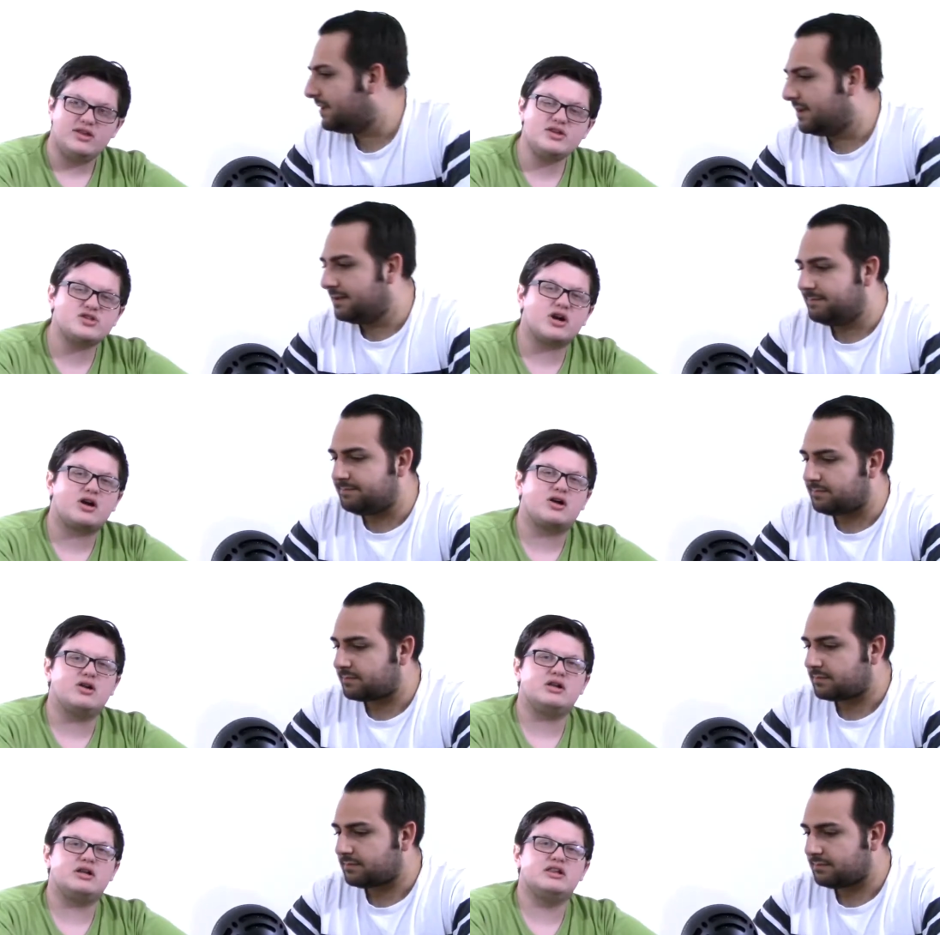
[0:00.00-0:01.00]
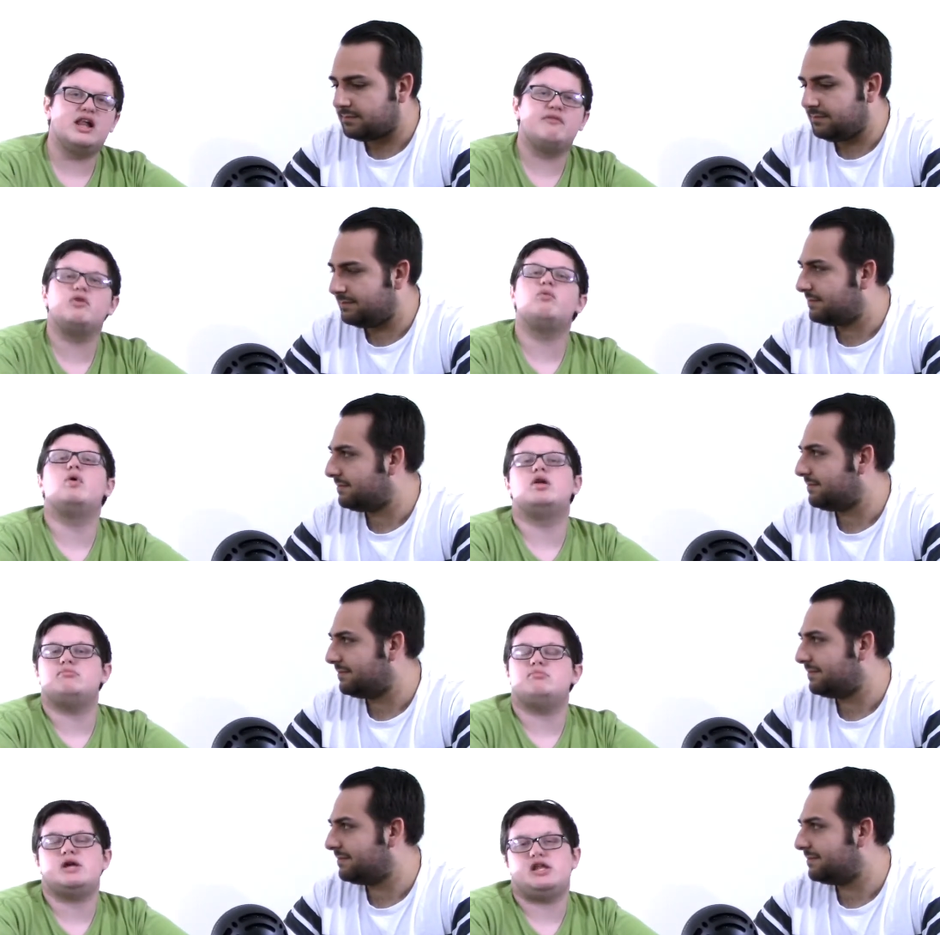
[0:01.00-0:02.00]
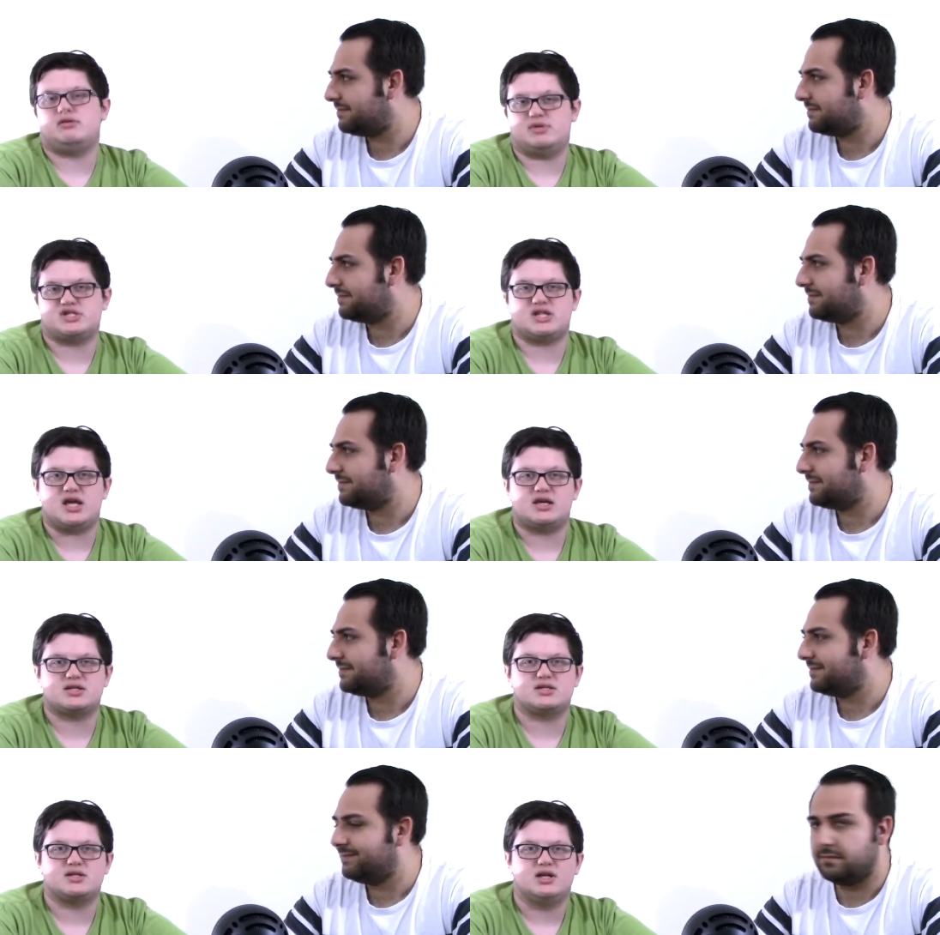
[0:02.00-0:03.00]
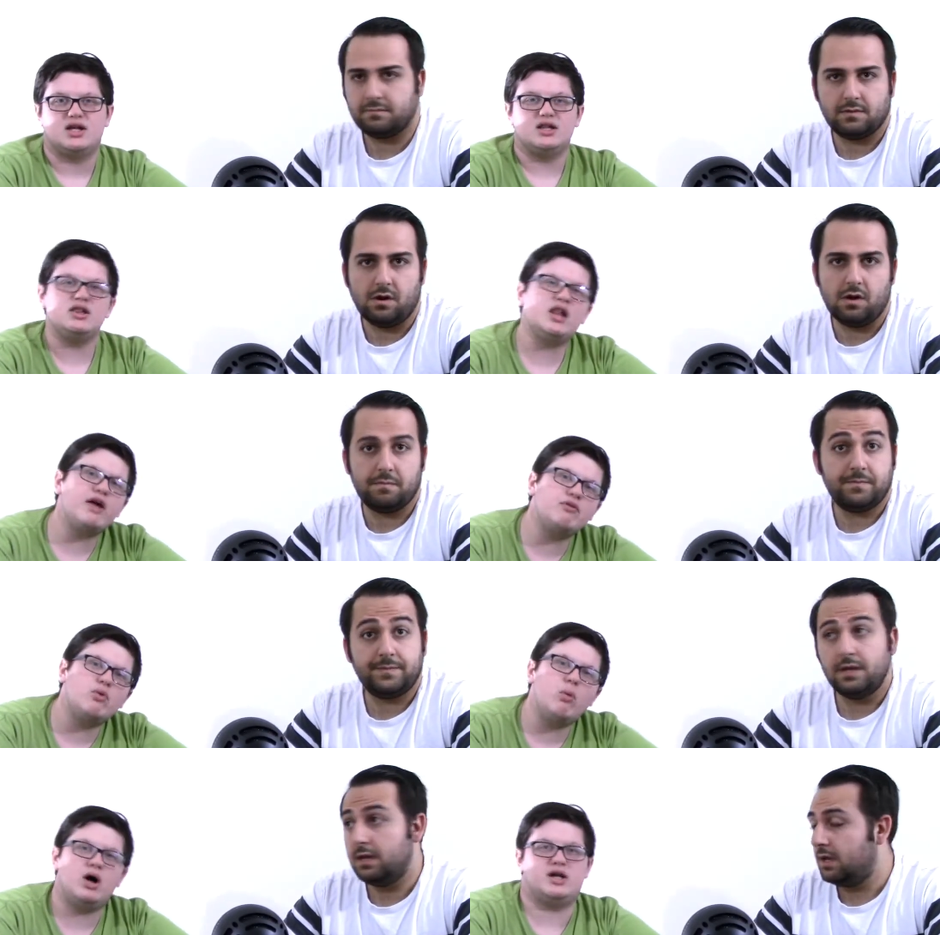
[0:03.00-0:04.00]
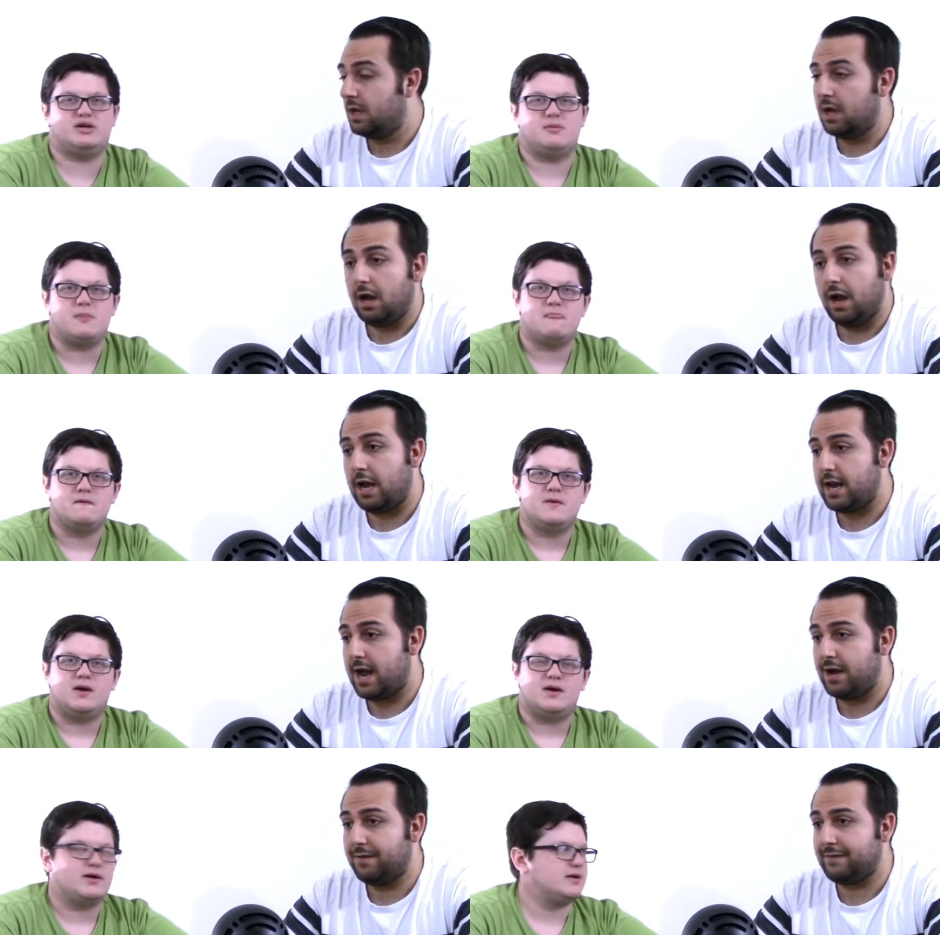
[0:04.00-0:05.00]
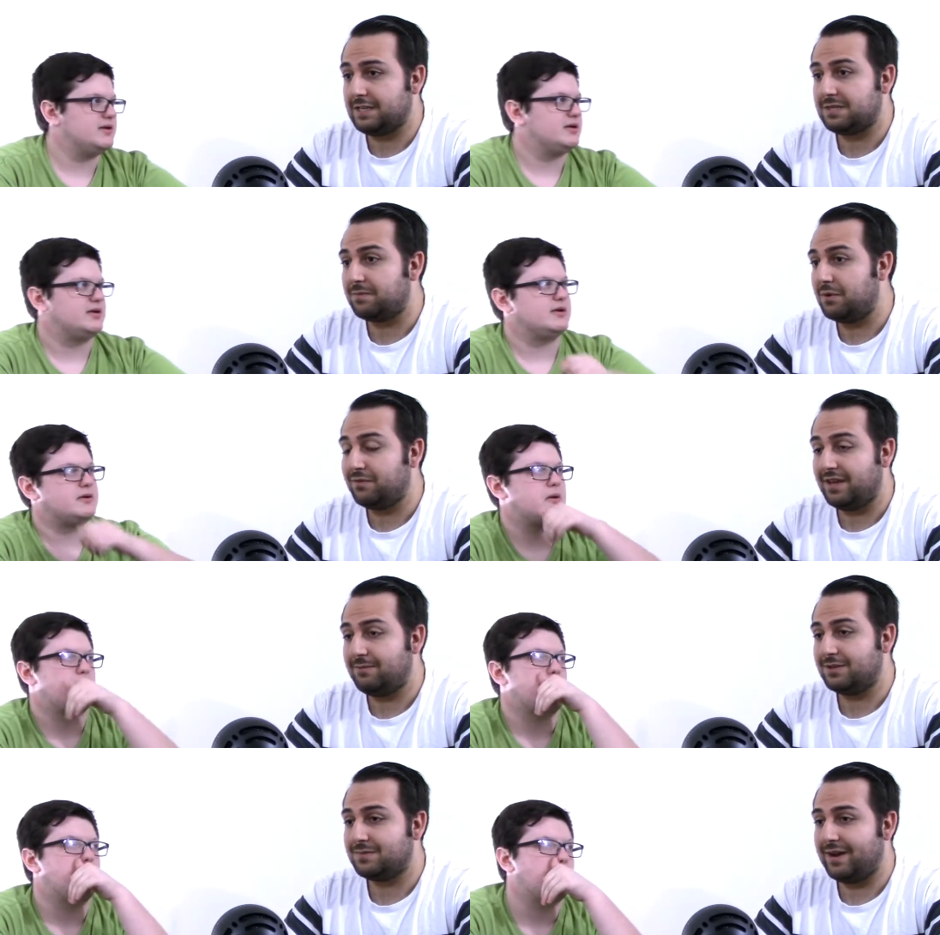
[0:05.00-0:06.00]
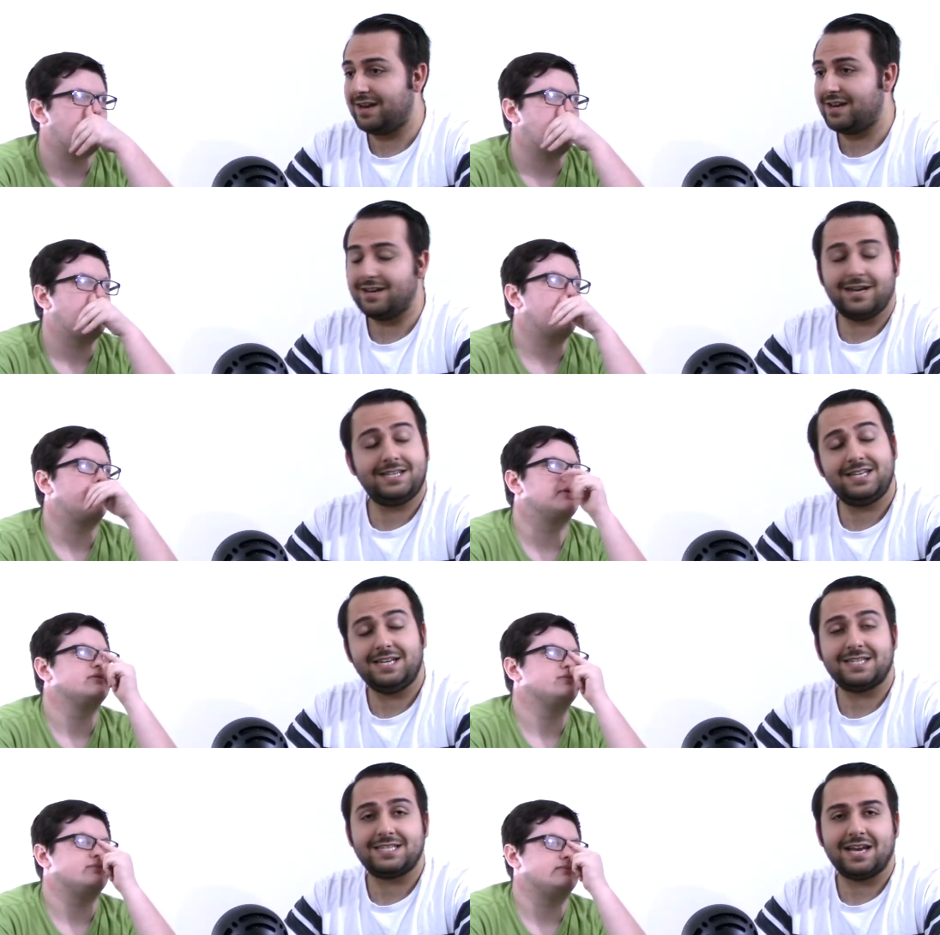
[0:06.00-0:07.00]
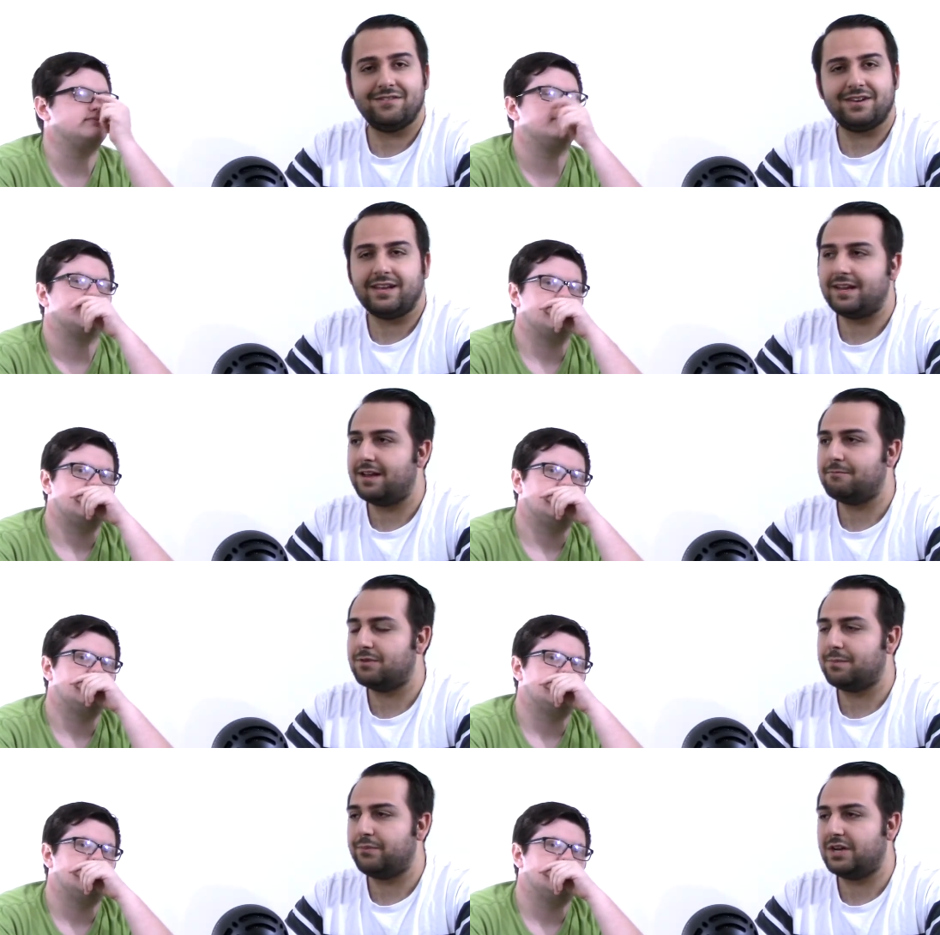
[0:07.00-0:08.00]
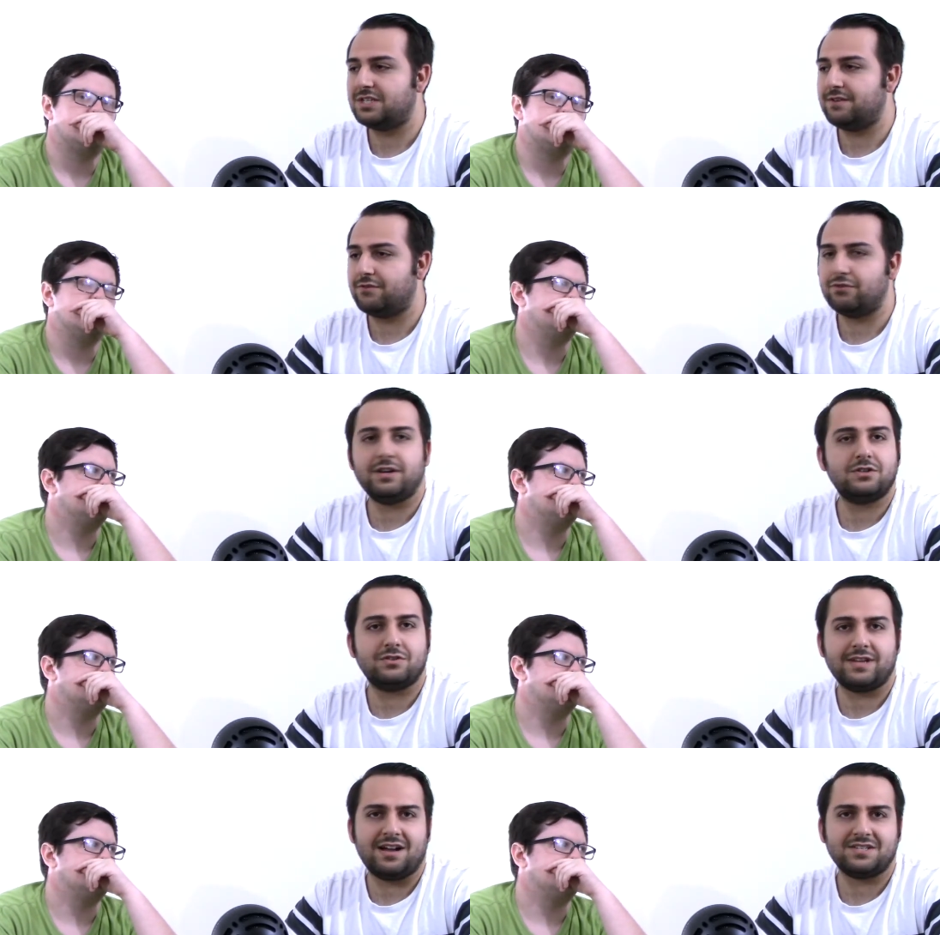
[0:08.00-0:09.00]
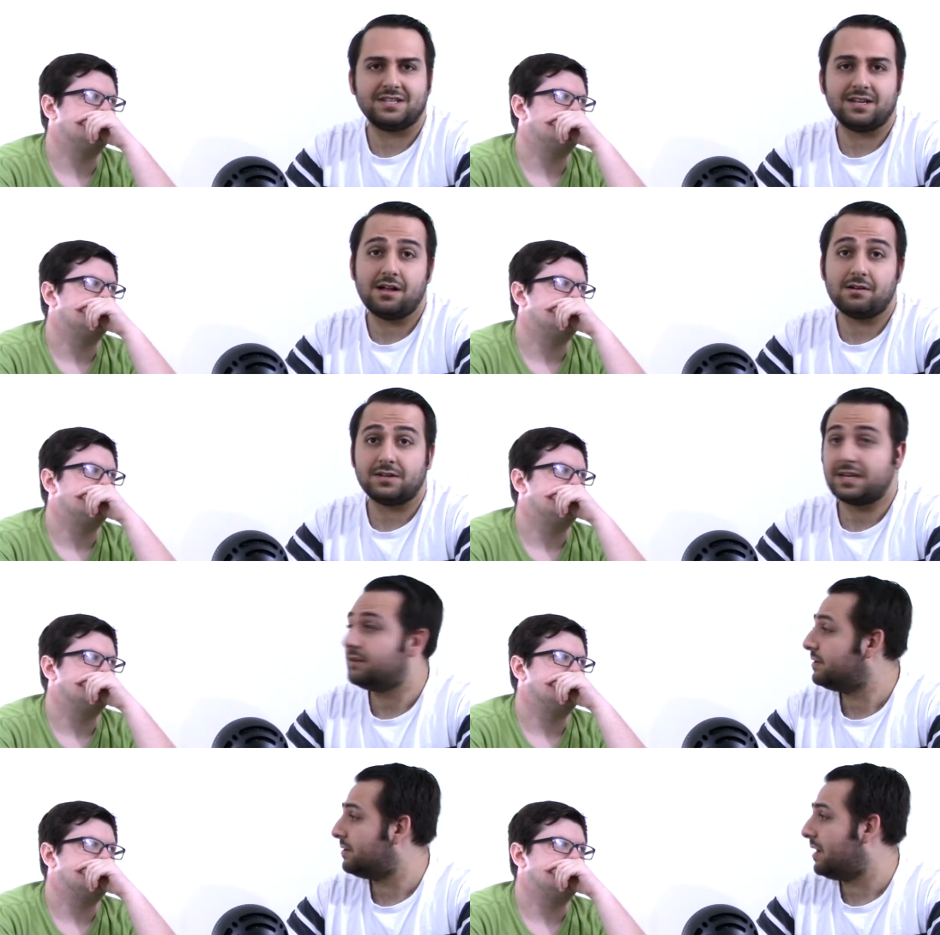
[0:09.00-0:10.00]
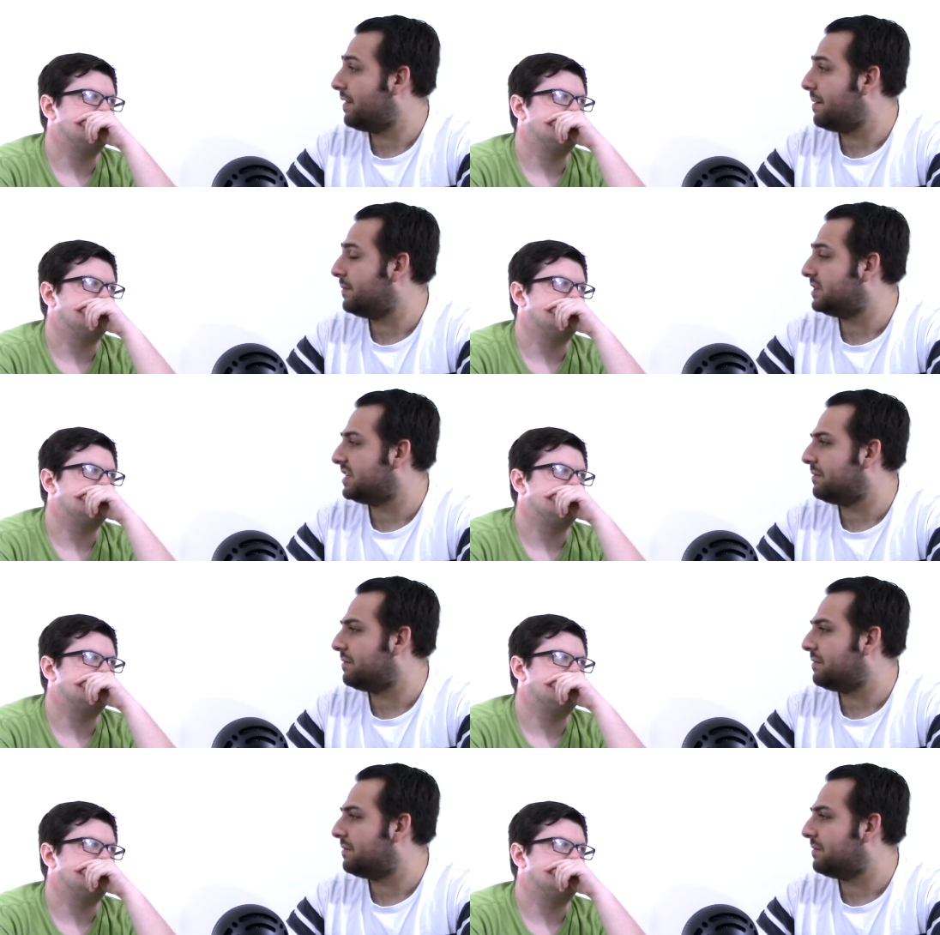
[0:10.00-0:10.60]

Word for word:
Speaker 1: These are level one media mistakes. Level one.
Speaker 2: Now, this movie was made in 1970 and with a budget of three hundred thousand dollars. I don't know how that much